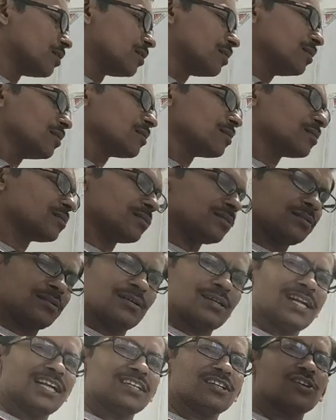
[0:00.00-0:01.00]

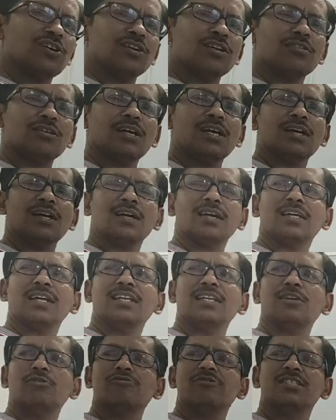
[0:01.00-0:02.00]
So, later on,
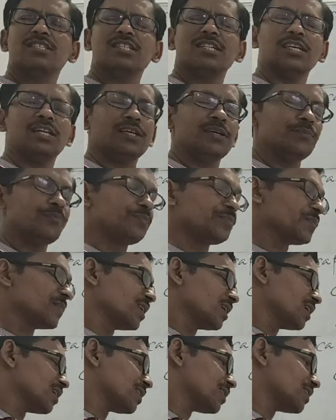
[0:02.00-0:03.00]
again you will
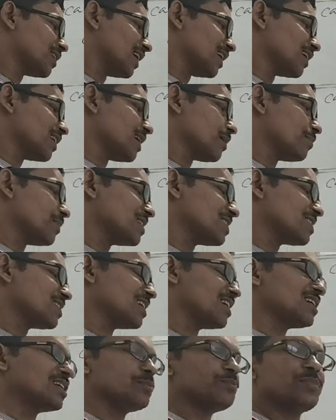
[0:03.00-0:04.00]
see that
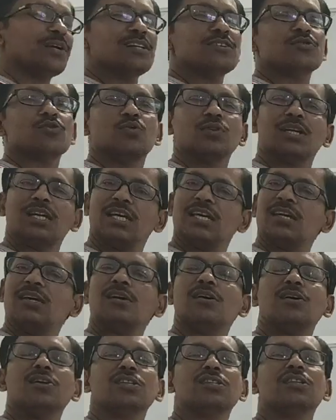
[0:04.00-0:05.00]
capacitance depends
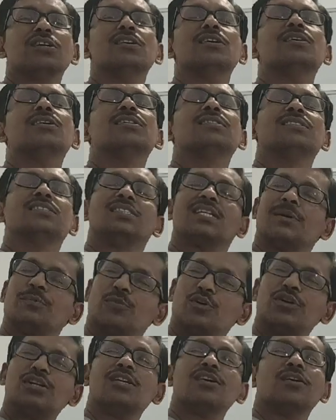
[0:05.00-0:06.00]
only on the
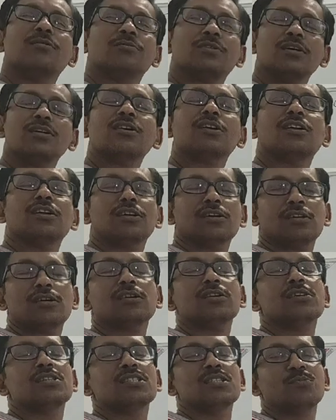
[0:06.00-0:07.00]
geometry of the
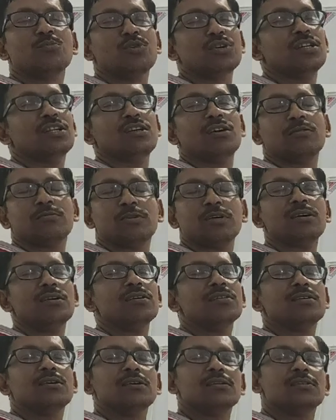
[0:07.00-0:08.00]
conductor or geometry of
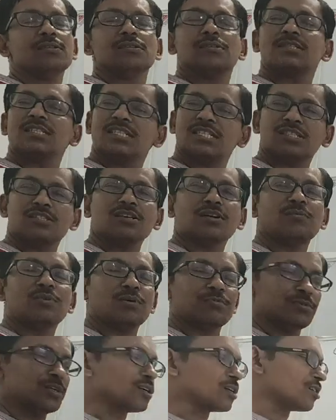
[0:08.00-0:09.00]
the system
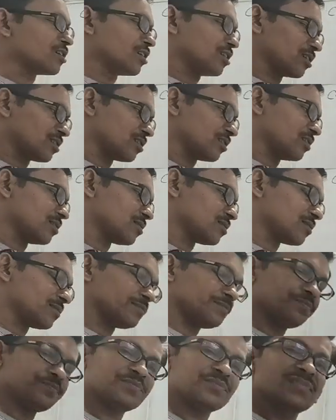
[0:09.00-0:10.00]
of the conductors.
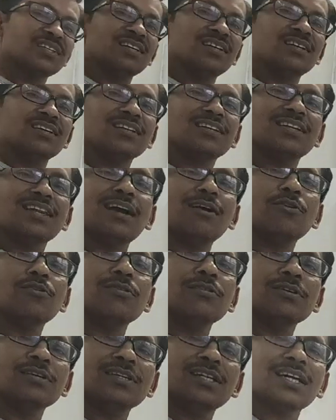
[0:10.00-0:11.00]

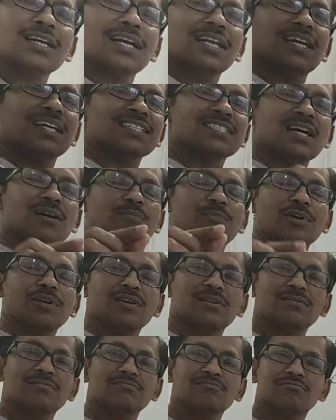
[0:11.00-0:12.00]
Now, take an
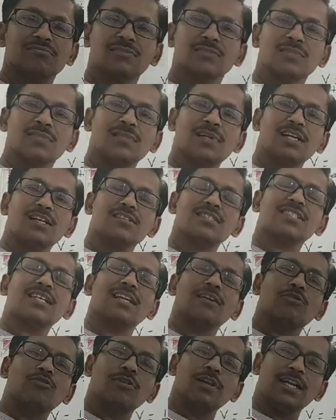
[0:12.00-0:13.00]
example. Let
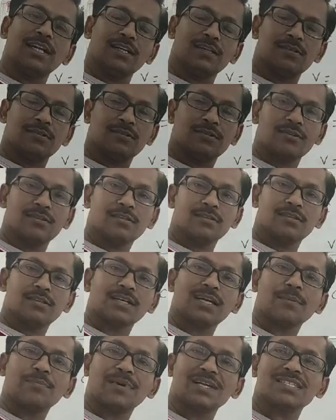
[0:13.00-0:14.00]
us
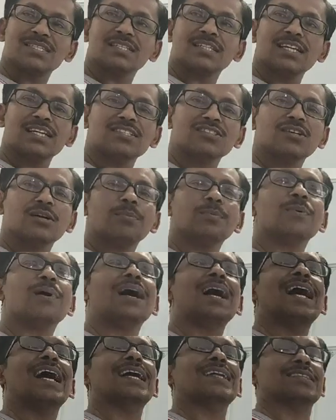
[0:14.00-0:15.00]
calculate the capacitance
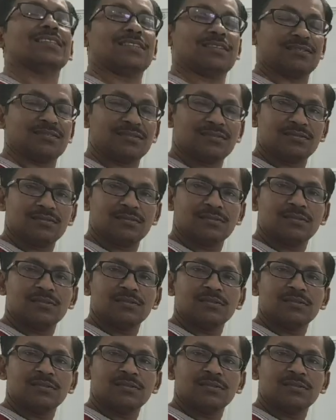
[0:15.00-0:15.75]
of earth.